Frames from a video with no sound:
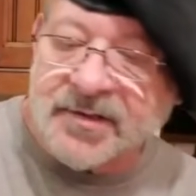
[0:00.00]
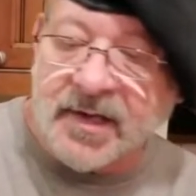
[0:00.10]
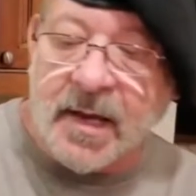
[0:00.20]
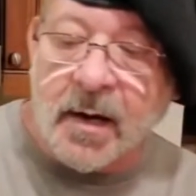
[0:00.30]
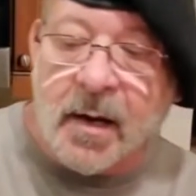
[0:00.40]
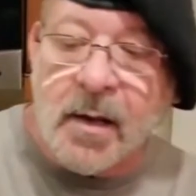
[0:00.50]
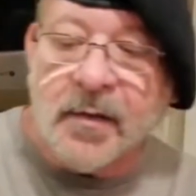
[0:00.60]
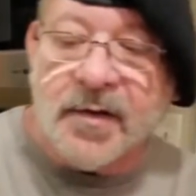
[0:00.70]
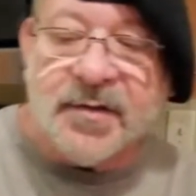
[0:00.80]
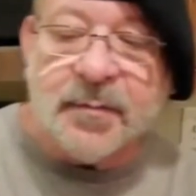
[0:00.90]
again,
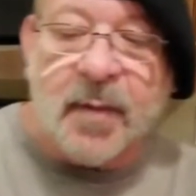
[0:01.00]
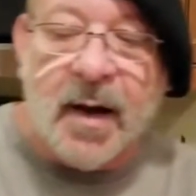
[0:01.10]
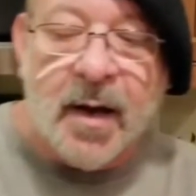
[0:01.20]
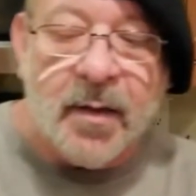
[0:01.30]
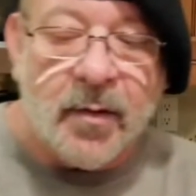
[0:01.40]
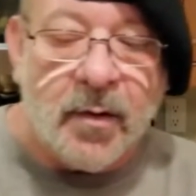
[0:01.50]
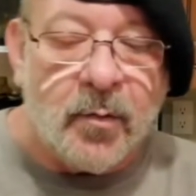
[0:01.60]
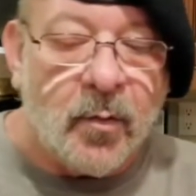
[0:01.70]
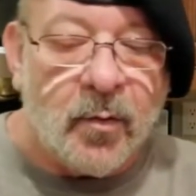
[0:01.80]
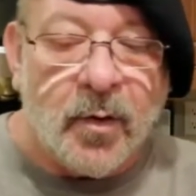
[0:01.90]
this is by the
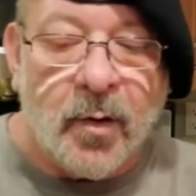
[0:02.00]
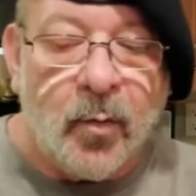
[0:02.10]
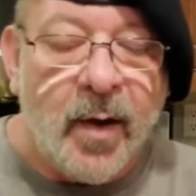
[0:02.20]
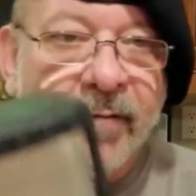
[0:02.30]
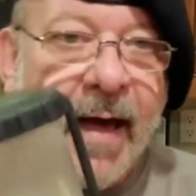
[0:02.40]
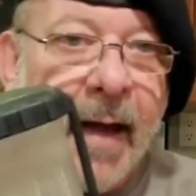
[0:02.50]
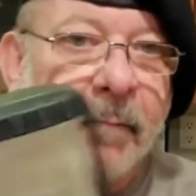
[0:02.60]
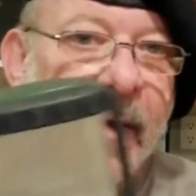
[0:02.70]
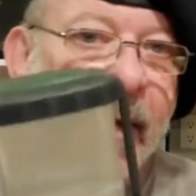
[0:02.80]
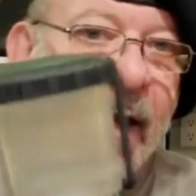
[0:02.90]
Rayovac,
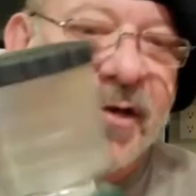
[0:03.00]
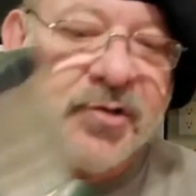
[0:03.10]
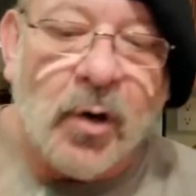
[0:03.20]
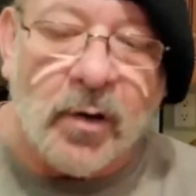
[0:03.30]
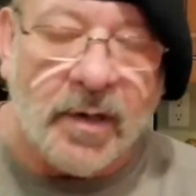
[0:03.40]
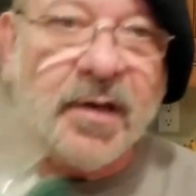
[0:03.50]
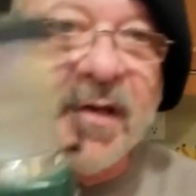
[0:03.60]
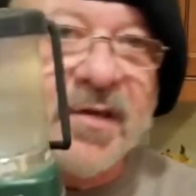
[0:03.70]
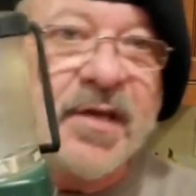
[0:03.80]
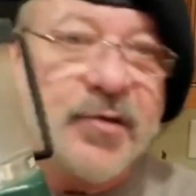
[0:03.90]
and it's called, these are